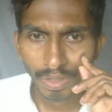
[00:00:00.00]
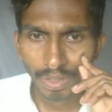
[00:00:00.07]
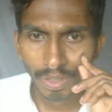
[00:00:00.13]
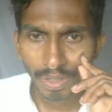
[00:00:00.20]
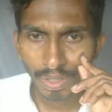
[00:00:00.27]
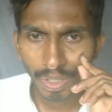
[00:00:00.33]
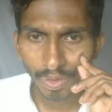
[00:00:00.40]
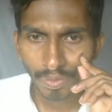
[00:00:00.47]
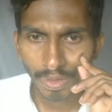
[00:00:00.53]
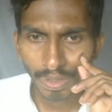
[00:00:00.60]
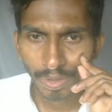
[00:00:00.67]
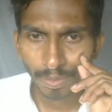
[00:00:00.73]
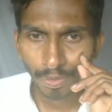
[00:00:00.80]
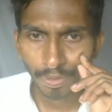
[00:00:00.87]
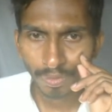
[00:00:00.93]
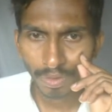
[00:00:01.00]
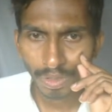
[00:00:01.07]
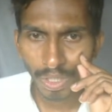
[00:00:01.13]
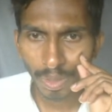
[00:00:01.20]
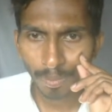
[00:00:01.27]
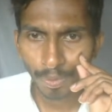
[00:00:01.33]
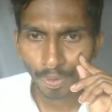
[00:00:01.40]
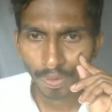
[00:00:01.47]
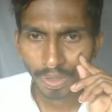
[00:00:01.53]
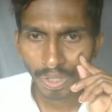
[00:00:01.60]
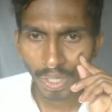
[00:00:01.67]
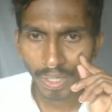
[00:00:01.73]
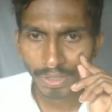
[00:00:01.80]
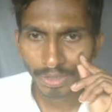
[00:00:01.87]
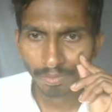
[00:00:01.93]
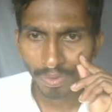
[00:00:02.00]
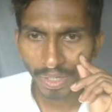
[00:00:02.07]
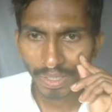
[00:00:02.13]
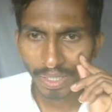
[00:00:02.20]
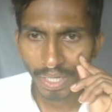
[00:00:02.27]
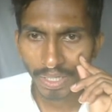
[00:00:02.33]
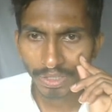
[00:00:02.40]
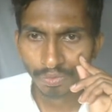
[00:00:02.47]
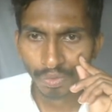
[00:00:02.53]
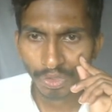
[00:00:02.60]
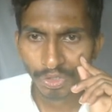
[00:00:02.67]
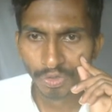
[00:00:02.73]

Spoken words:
Cloudinary upload large, my large video